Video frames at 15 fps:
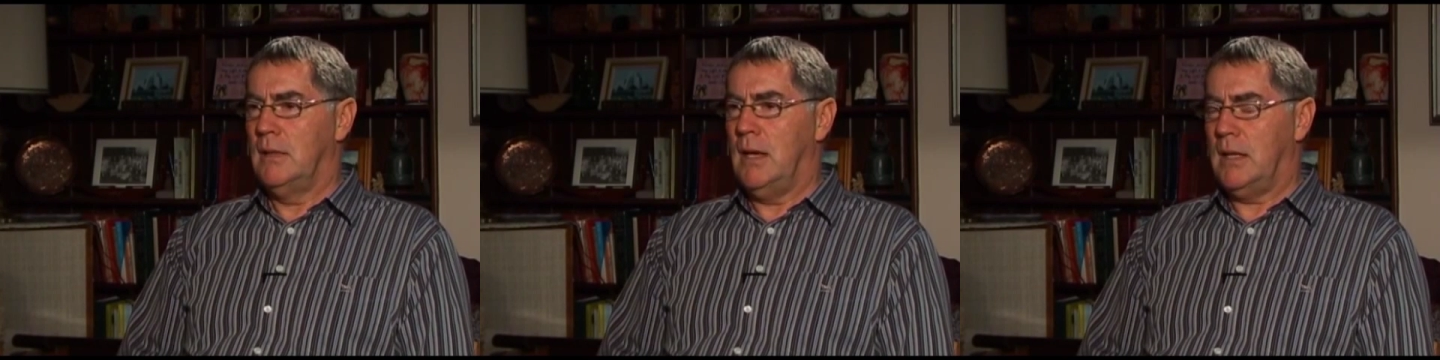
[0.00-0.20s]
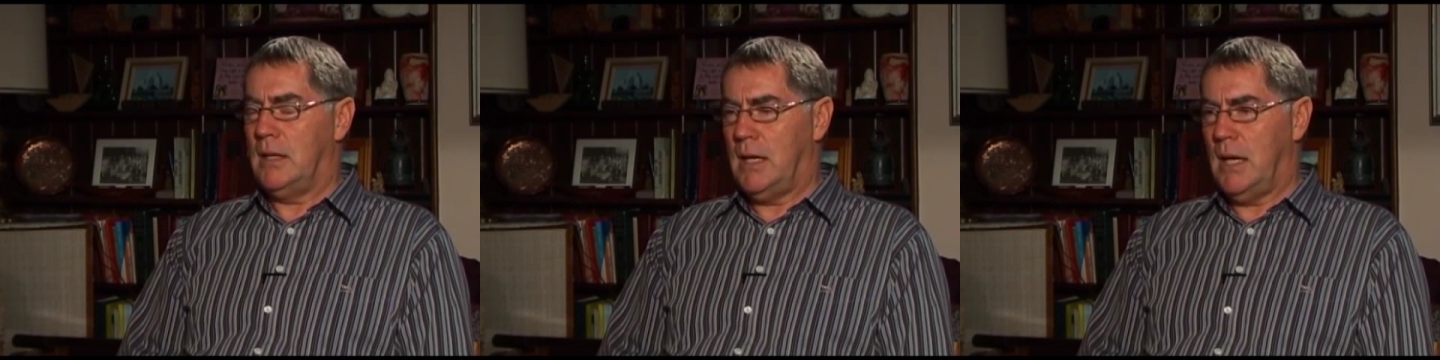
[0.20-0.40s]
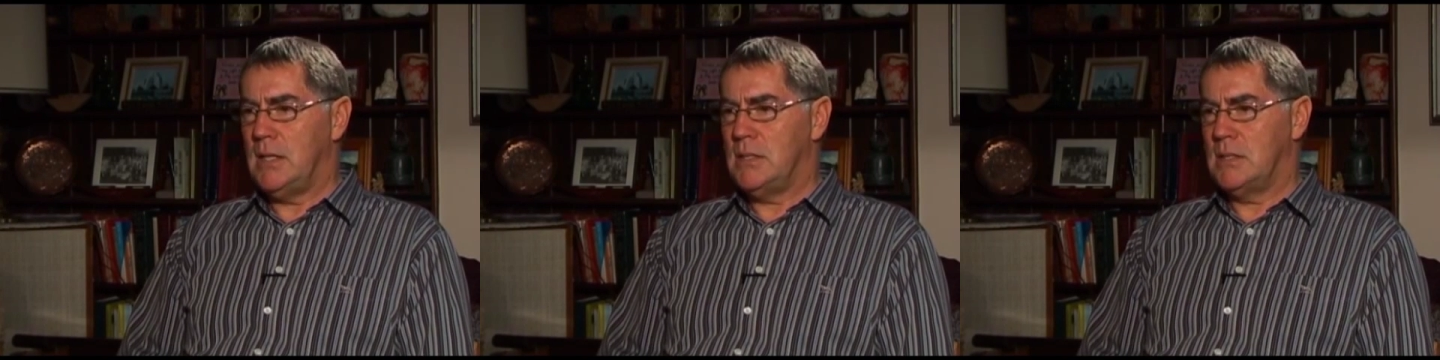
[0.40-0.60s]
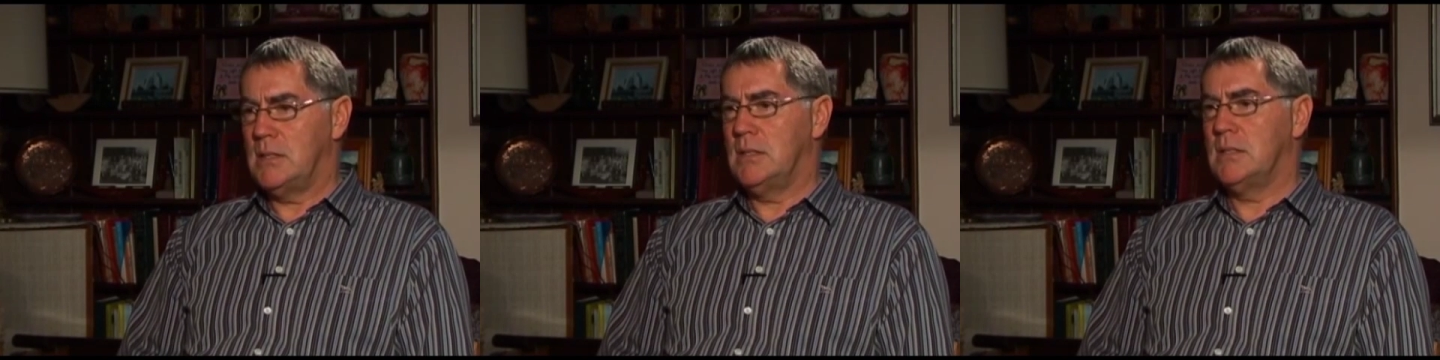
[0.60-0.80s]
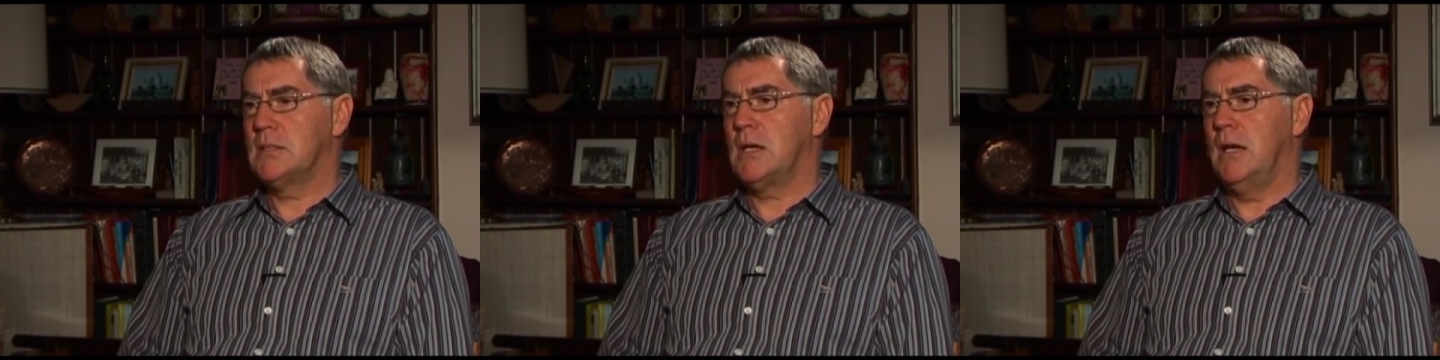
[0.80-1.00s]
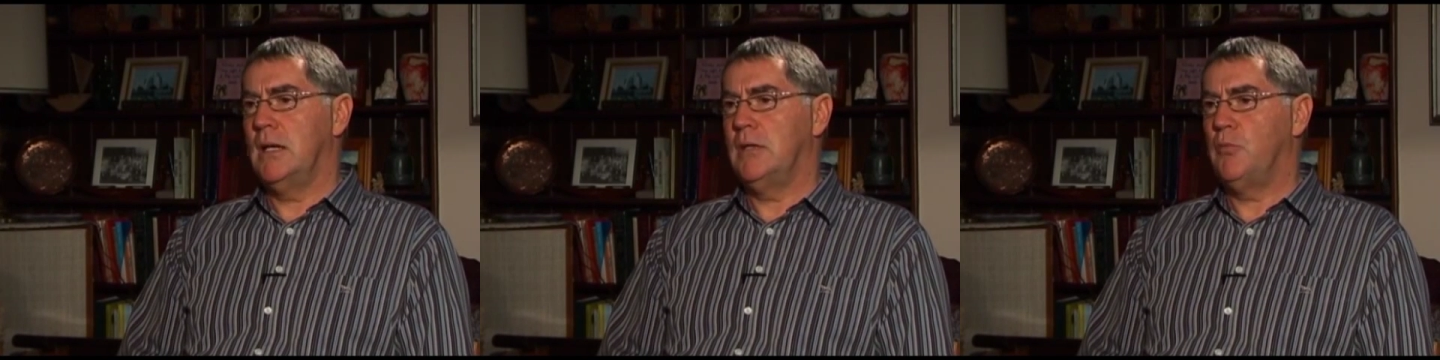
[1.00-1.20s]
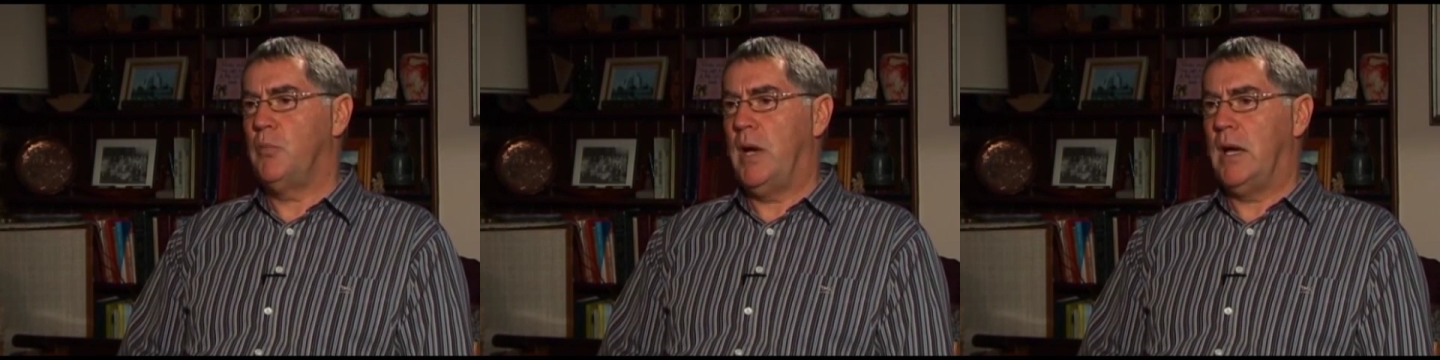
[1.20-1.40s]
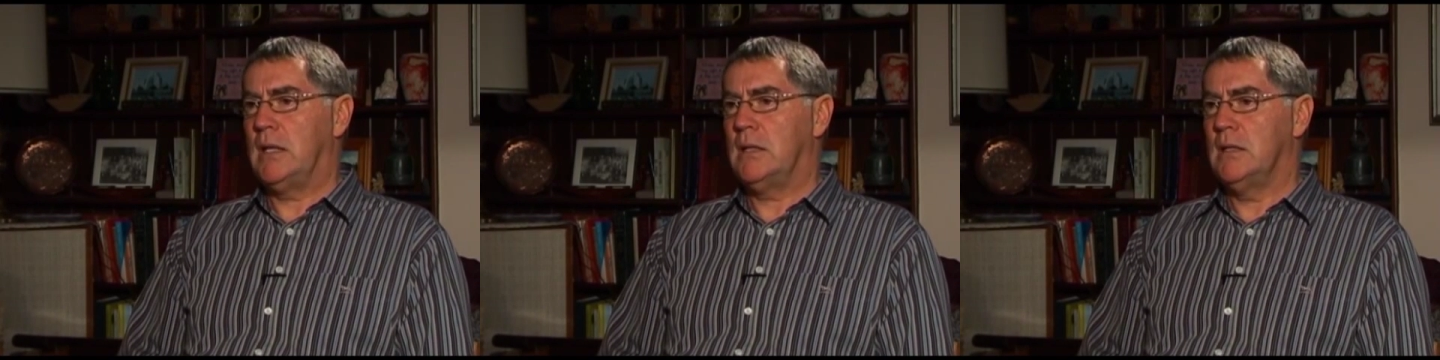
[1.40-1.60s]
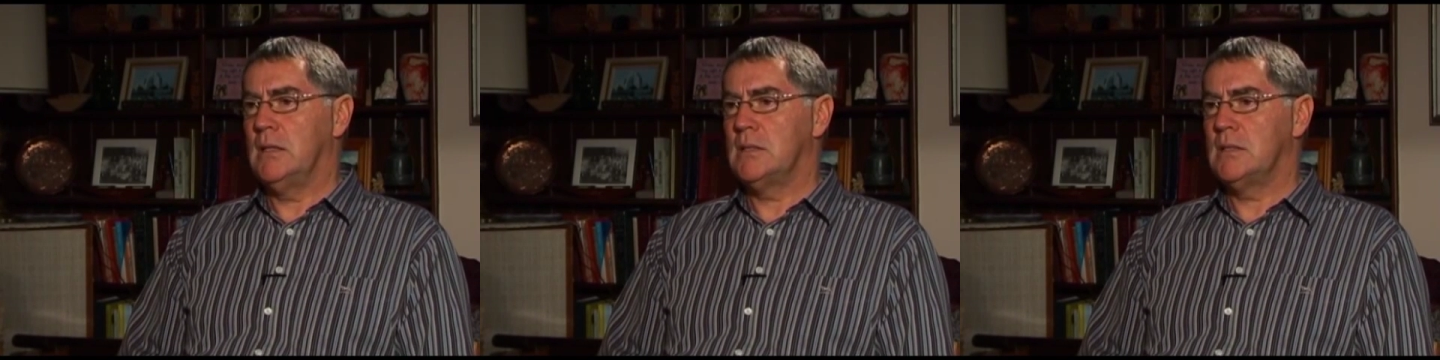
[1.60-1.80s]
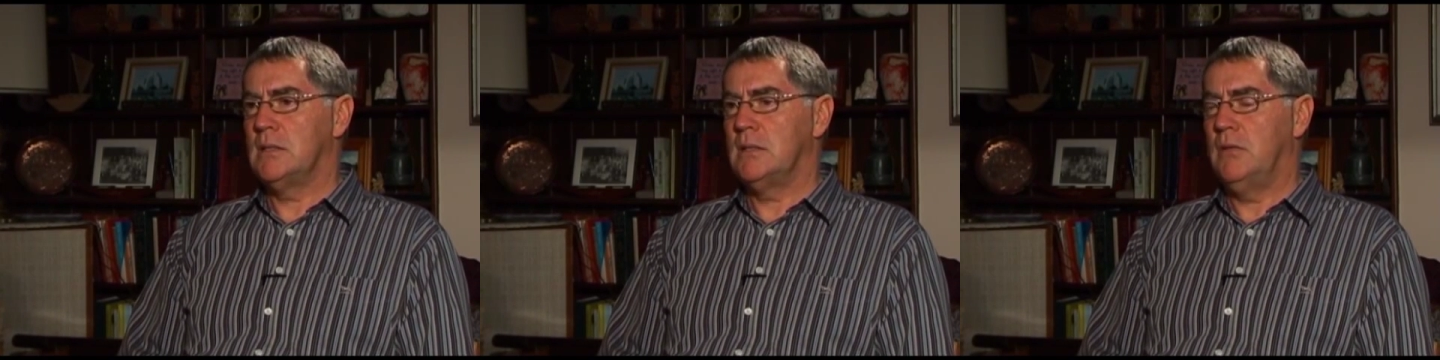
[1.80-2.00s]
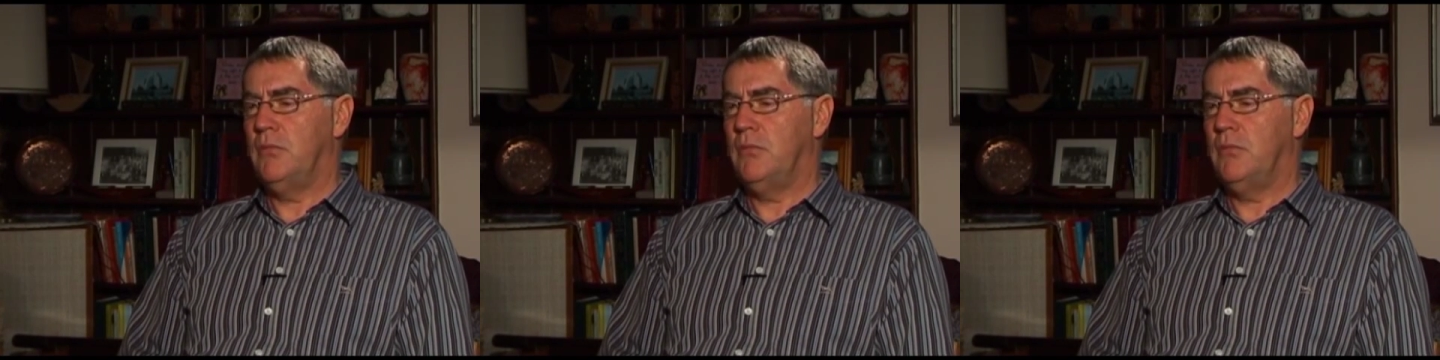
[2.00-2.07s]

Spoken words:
against this kind of practice.